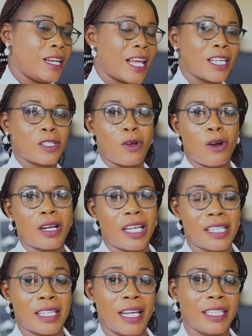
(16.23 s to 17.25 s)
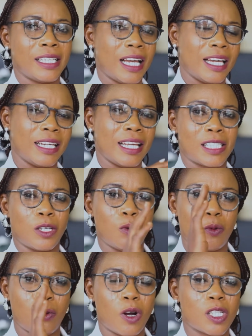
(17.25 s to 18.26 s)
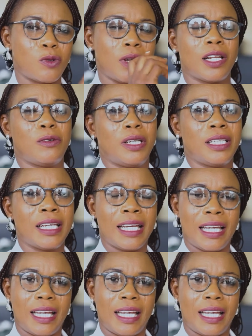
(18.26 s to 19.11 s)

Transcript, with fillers: Let's go inside and let's see what we are doing